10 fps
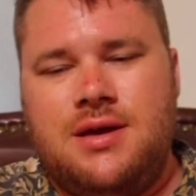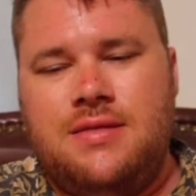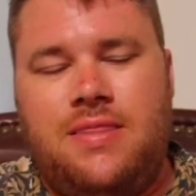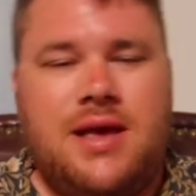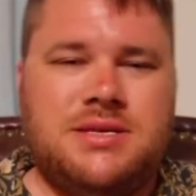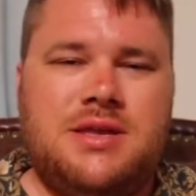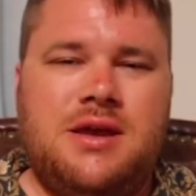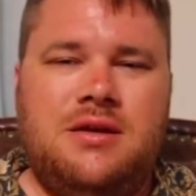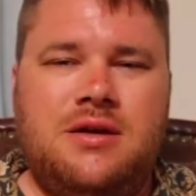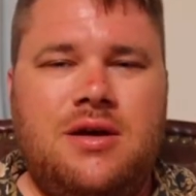And the next
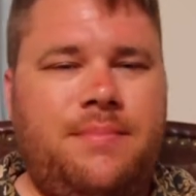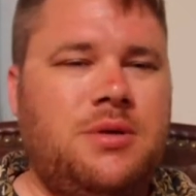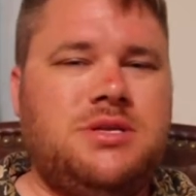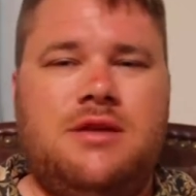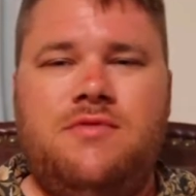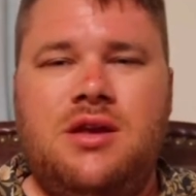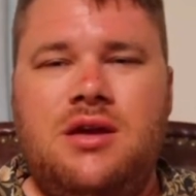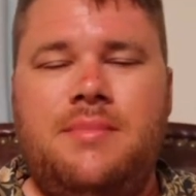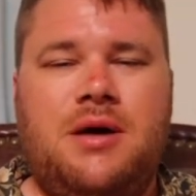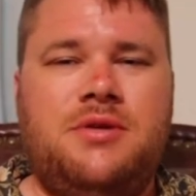thing you know, I'm posting a
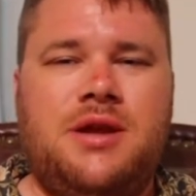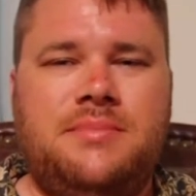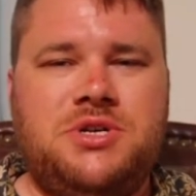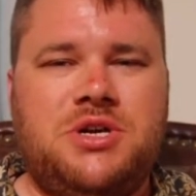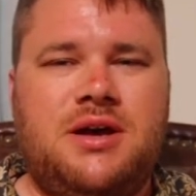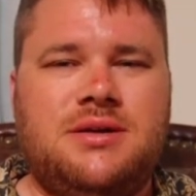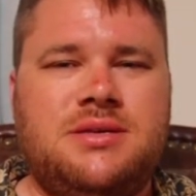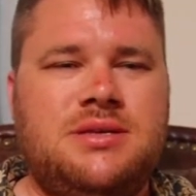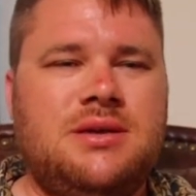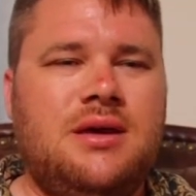video about
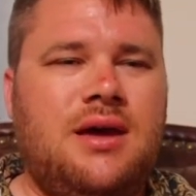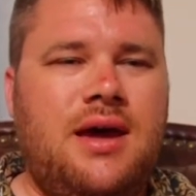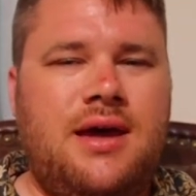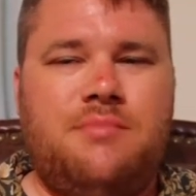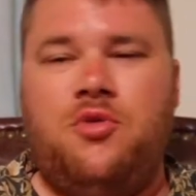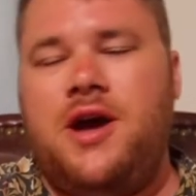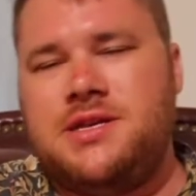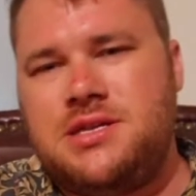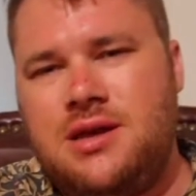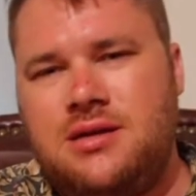nunchucks and
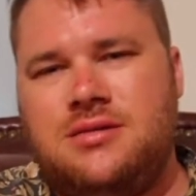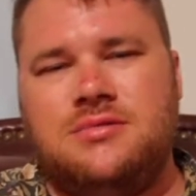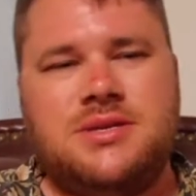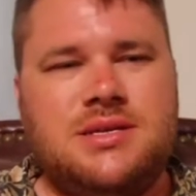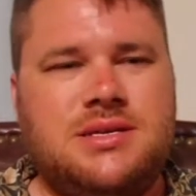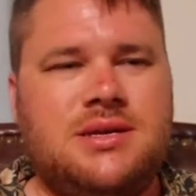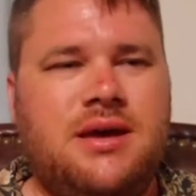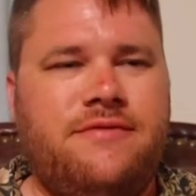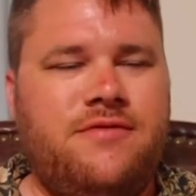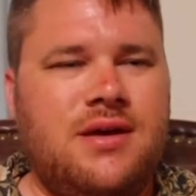brass knuckles and
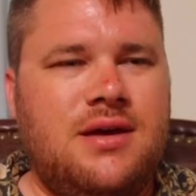stuff.